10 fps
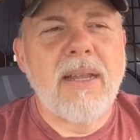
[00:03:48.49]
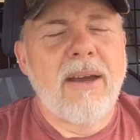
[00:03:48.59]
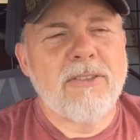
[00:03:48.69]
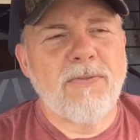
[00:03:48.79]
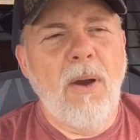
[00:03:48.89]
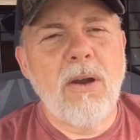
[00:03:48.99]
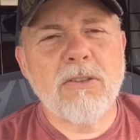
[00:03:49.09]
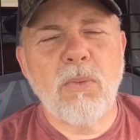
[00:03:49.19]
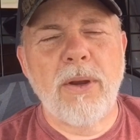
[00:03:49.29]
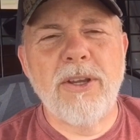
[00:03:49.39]
Now, as
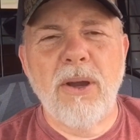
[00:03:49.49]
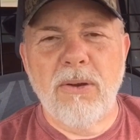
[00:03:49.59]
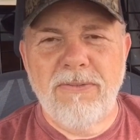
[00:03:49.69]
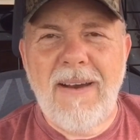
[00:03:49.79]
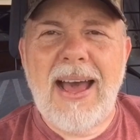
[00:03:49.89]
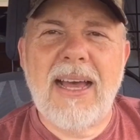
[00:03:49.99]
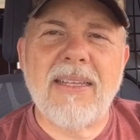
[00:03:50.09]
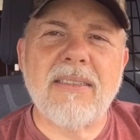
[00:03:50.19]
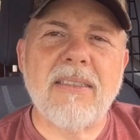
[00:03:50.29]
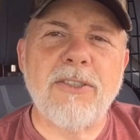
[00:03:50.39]
far as where you're gonna
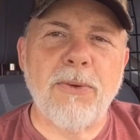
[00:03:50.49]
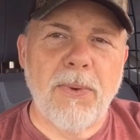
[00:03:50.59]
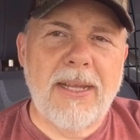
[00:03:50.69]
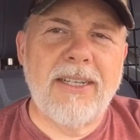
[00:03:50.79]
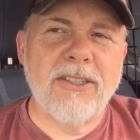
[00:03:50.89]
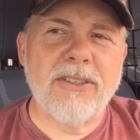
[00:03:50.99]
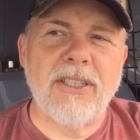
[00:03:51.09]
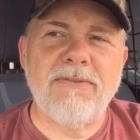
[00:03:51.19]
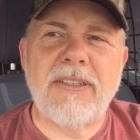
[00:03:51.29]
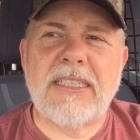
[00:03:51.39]
find your red ear
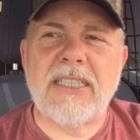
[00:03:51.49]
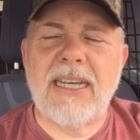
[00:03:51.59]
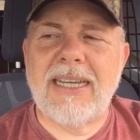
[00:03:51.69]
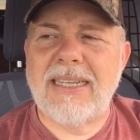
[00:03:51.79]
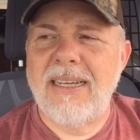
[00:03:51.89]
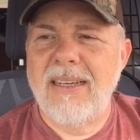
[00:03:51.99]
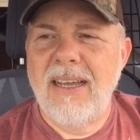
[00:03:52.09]
sunfish at,